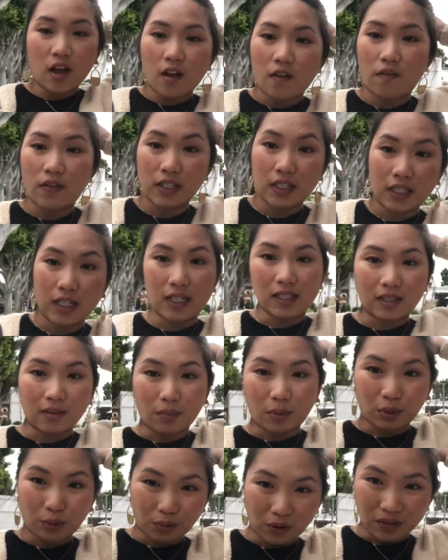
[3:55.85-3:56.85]
Visited some
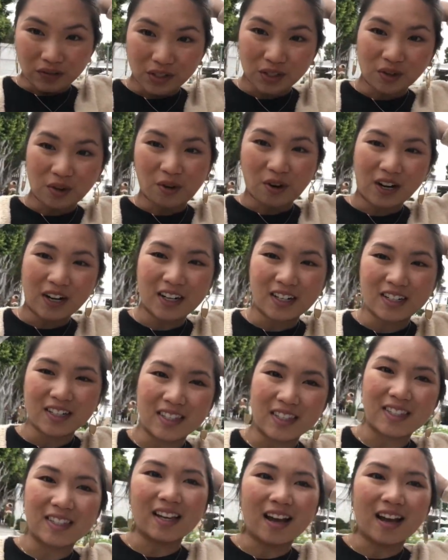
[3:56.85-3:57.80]
thrift stores